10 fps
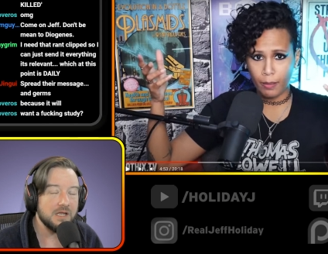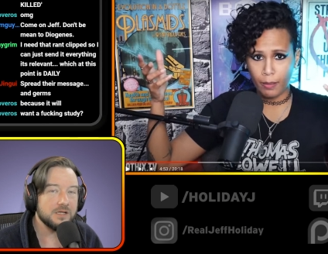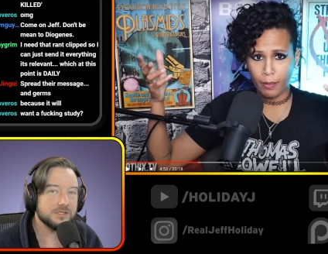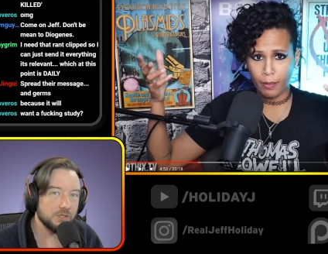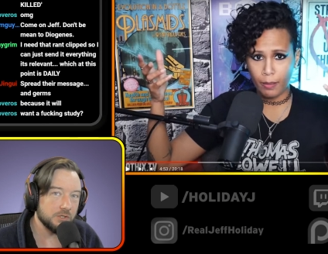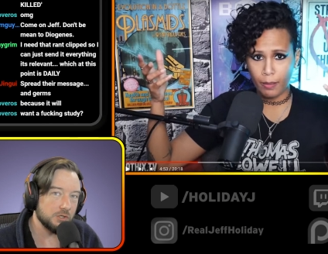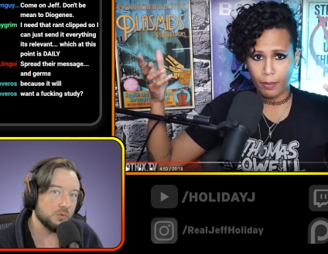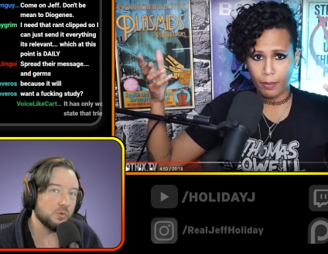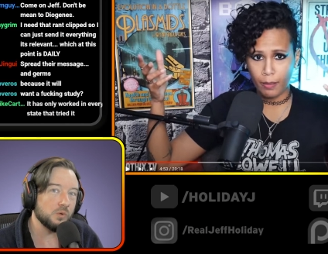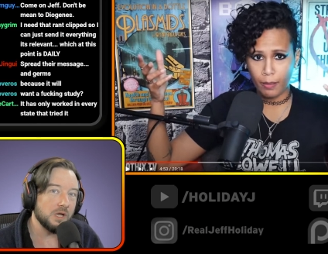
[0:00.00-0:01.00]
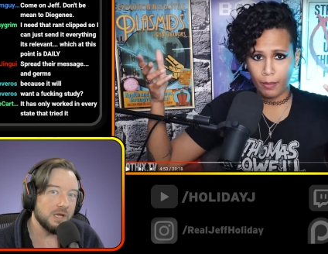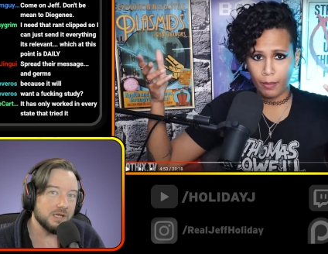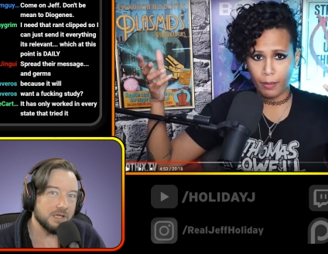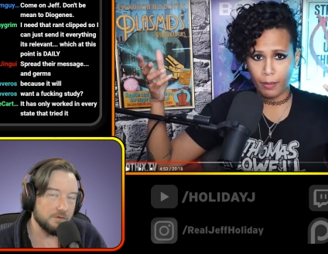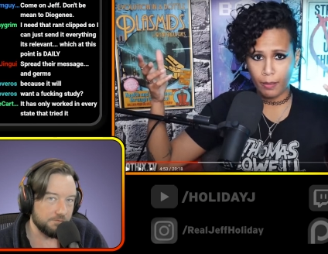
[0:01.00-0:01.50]
Speaker 1: so you
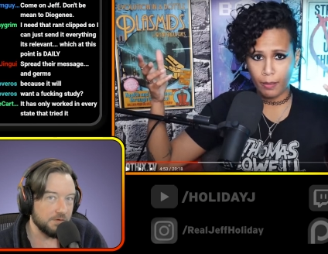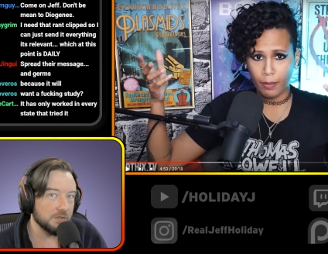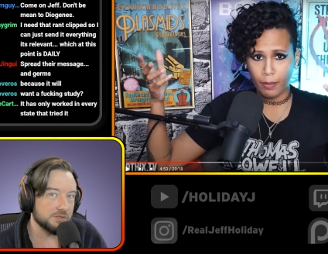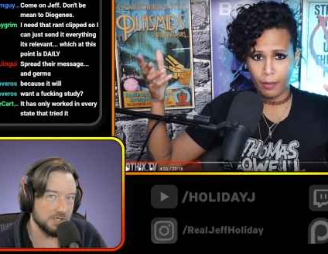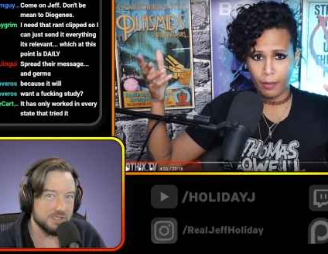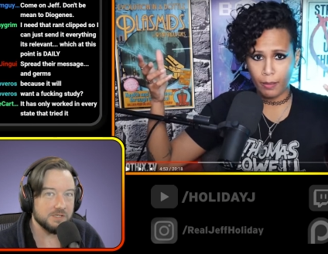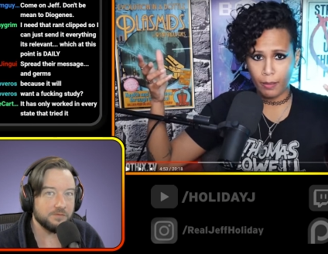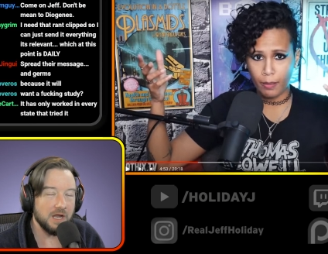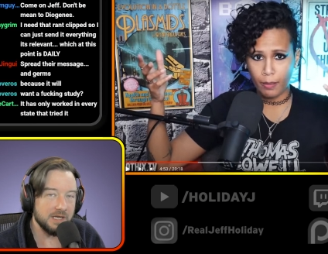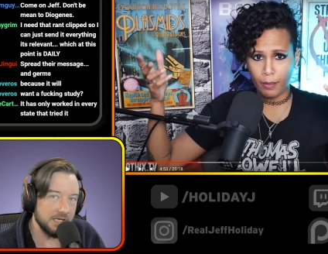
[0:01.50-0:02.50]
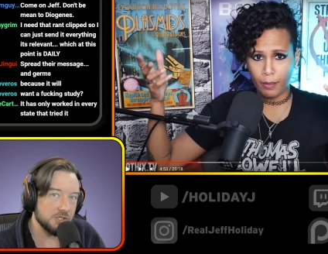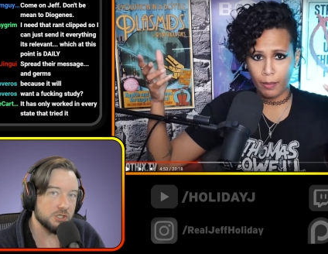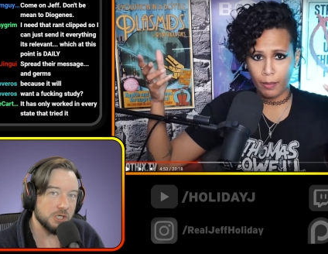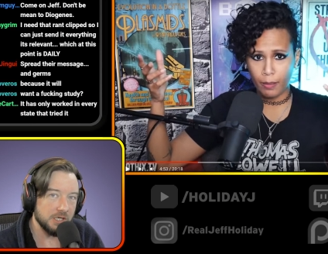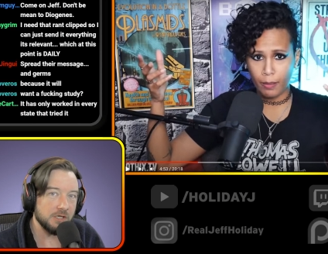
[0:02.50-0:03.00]
can feel justified in
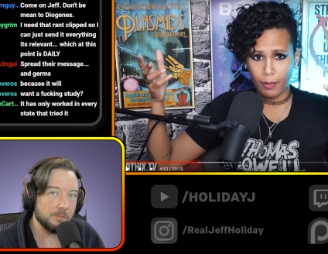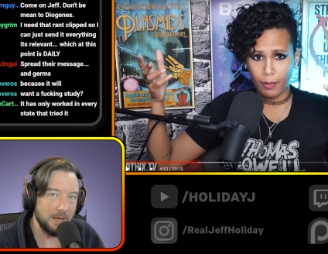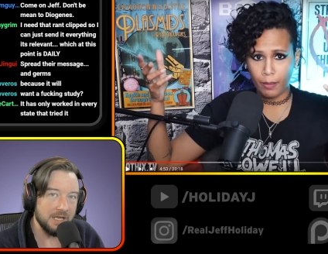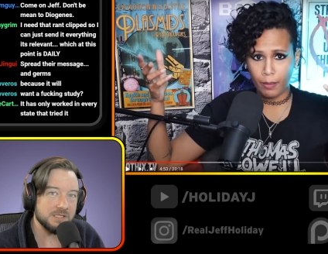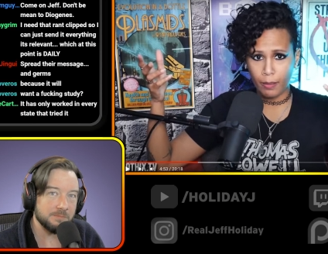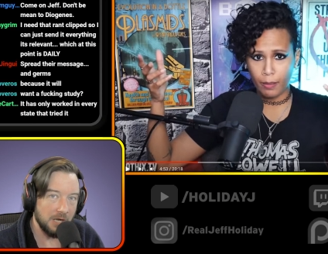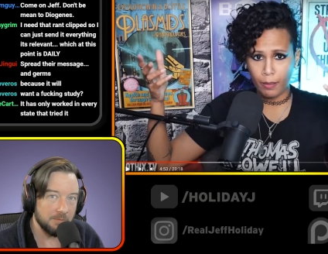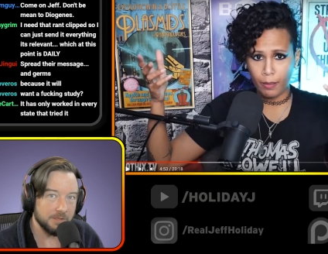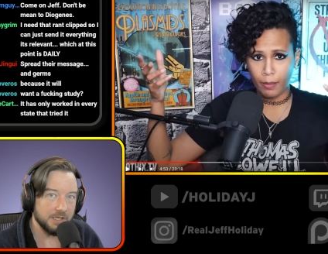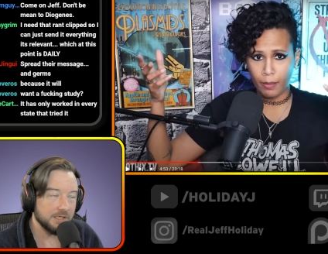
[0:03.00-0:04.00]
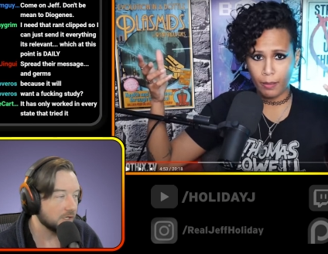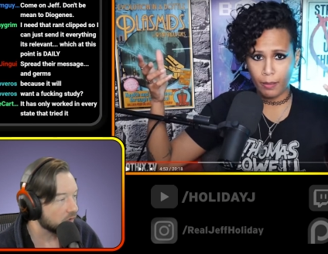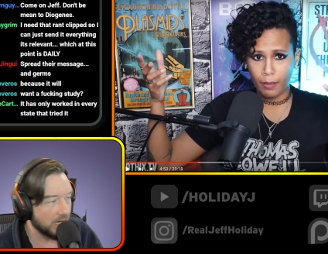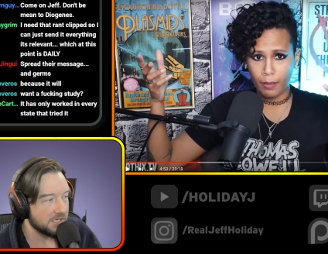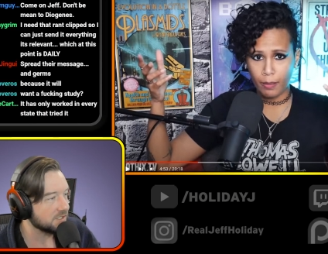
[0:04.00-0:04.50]
shitting your pants in public.
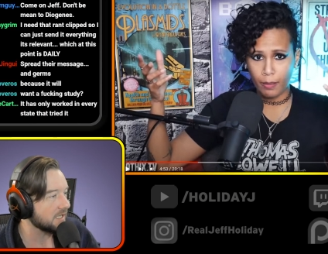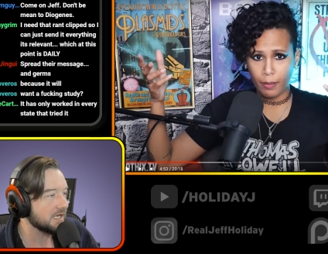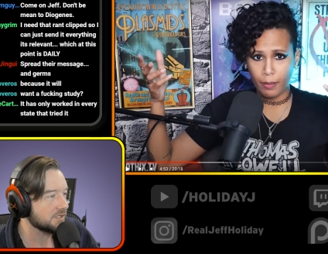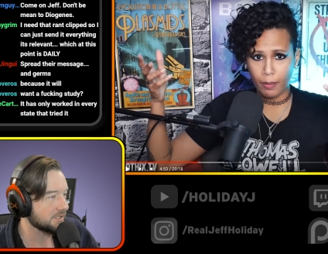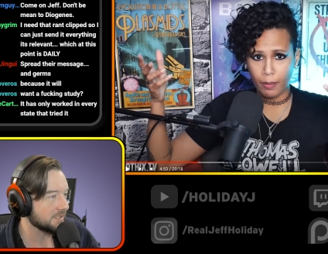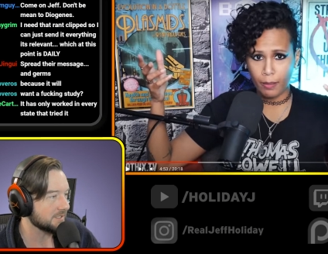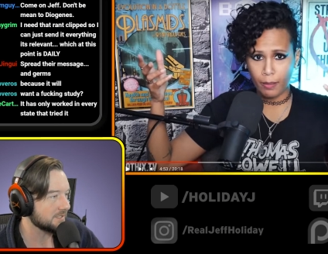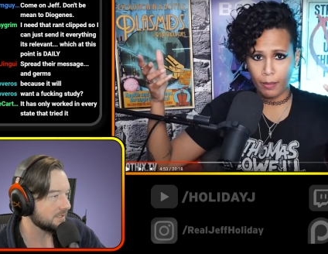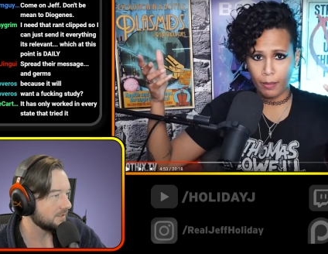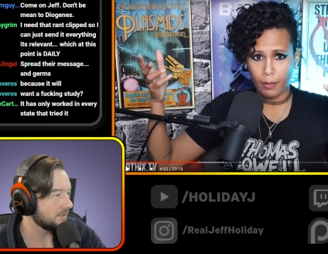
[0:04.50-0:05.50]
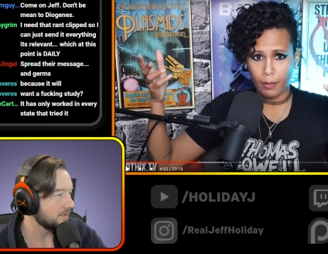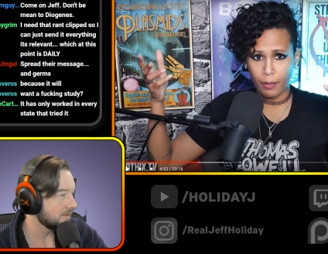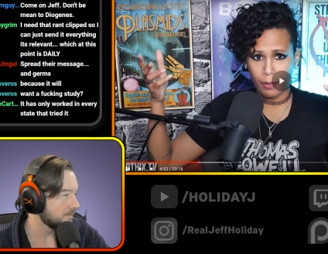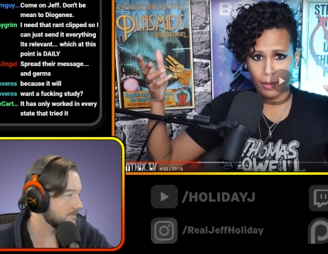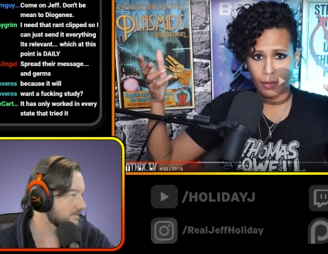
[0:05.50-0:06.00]
Congratulations
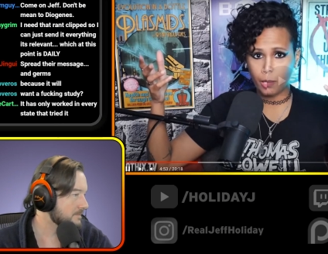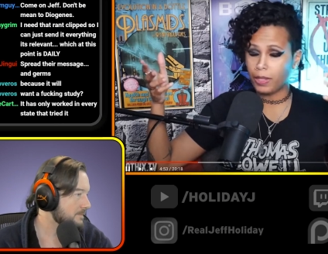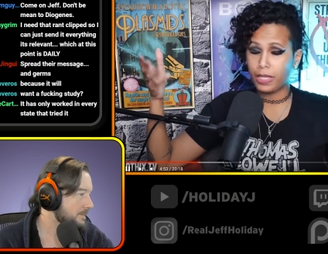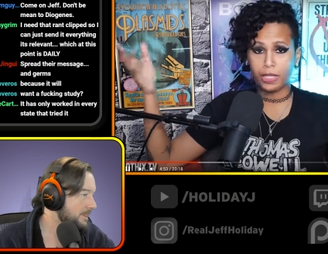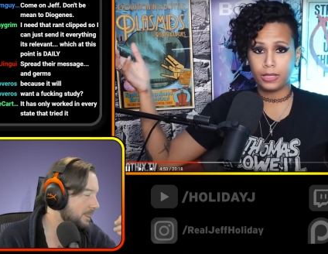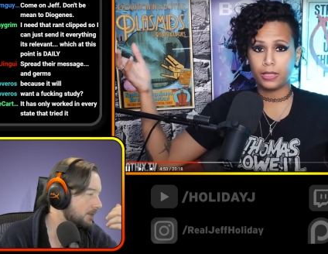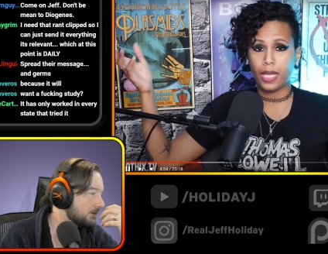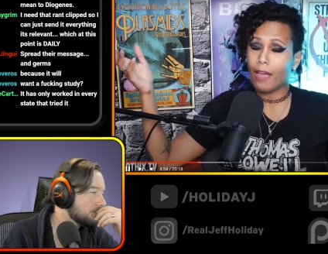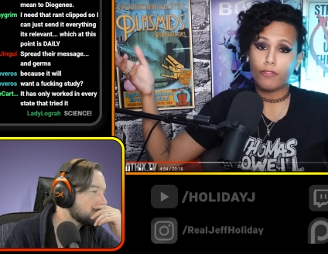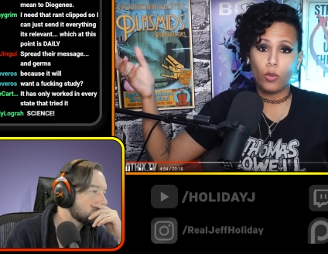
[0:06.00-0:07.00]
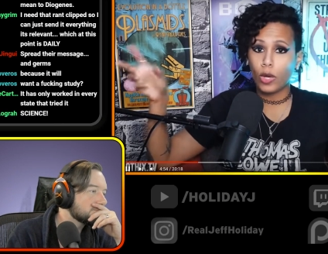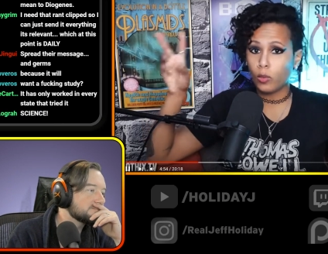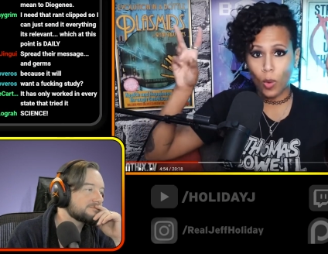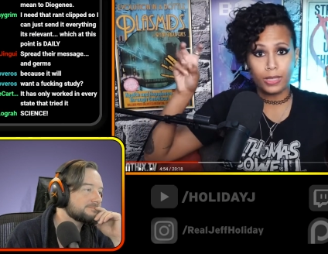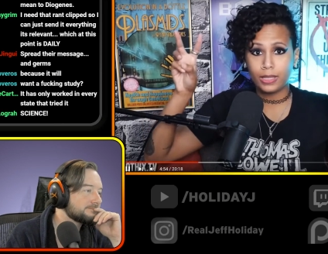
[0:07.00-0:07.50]
Speaker 2: because everyone
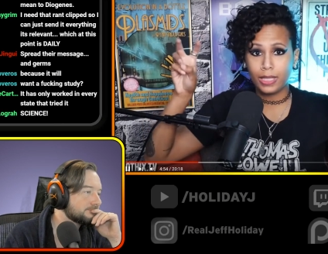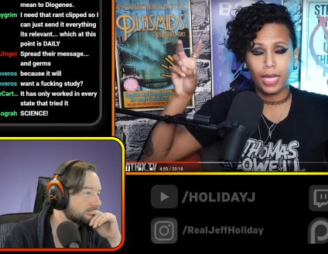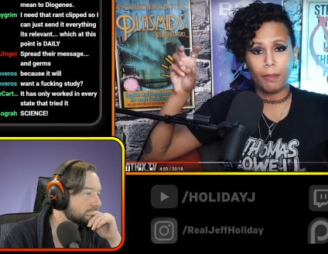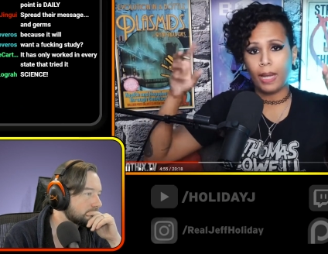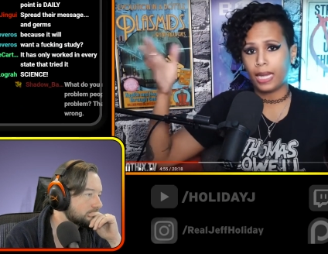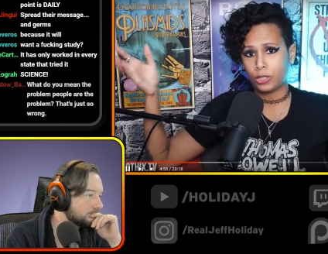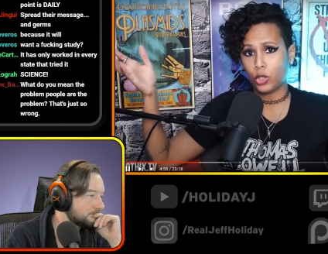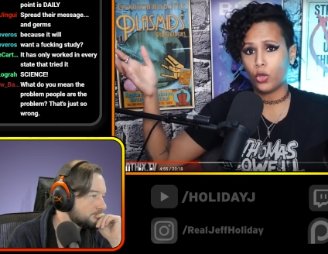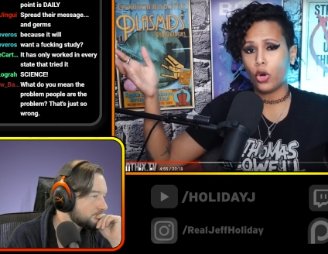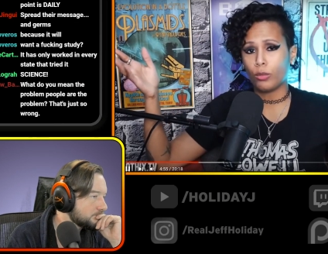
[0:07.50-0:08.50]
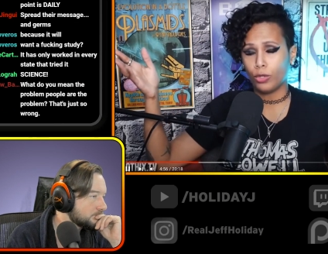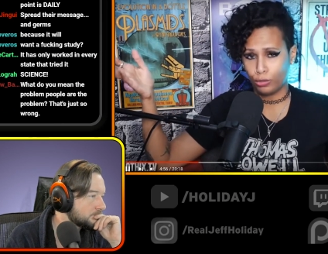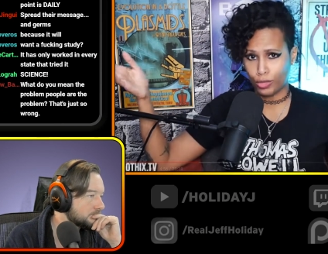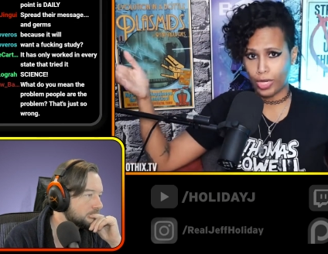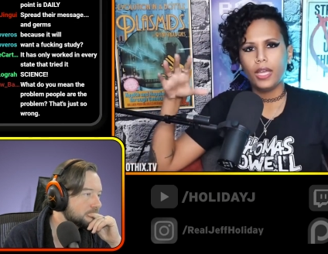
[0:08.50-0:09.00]
wants to get back to normal,
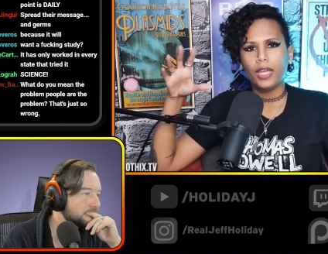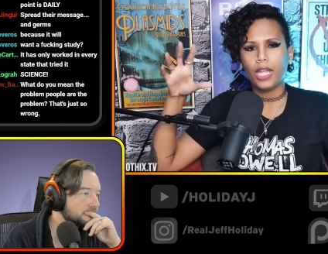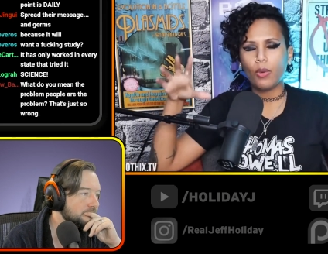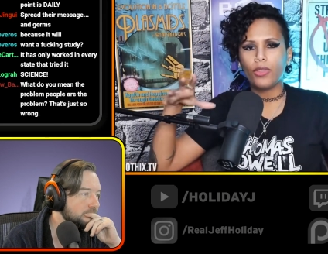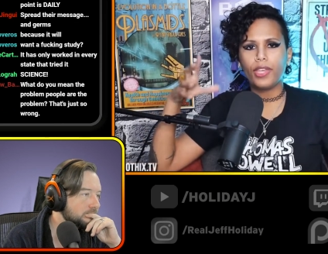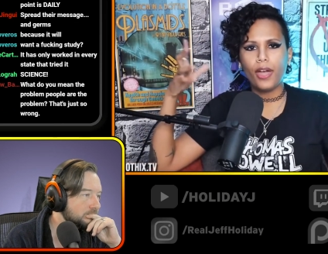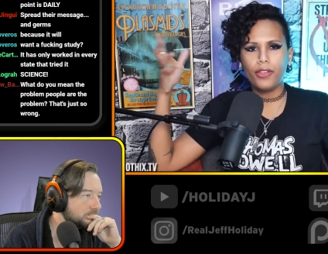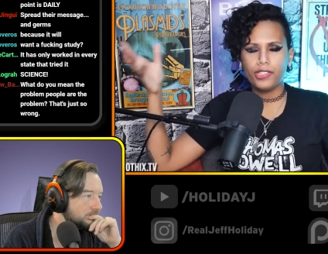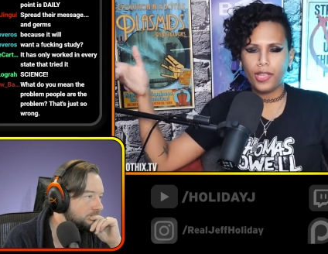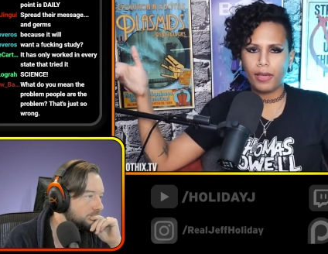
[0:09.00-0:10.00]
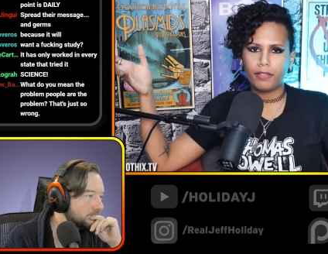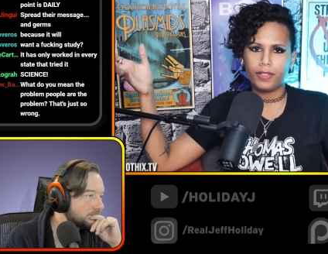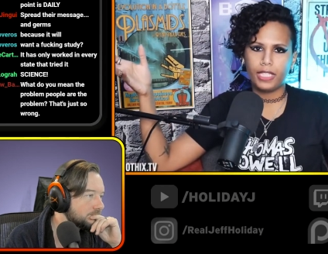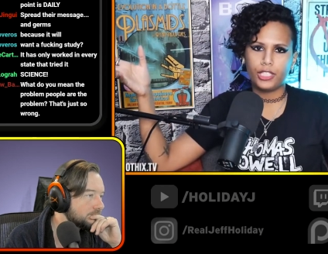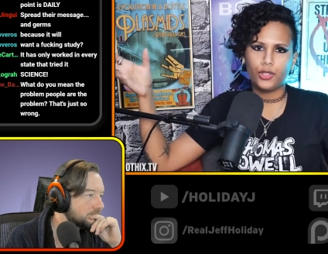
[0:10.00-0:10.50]
right? Now, on the other side of
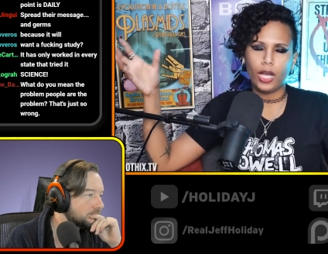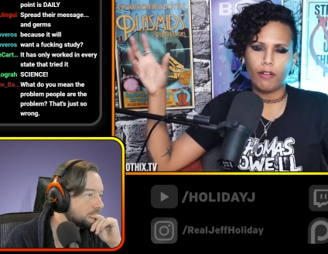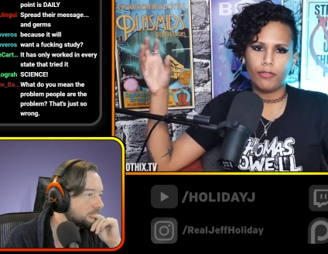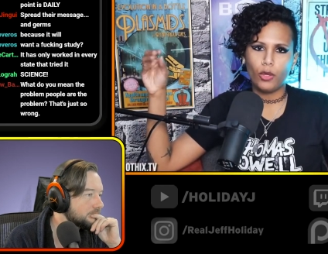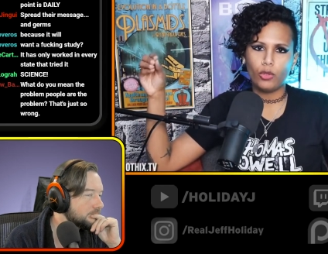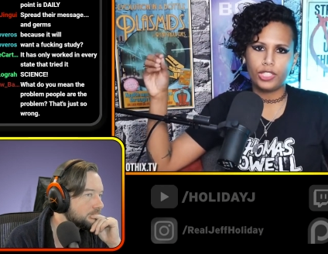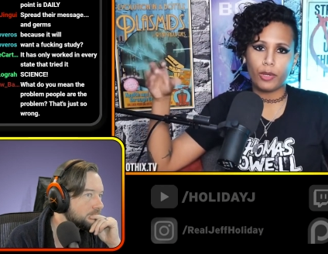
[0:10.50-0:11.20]
this, you have those that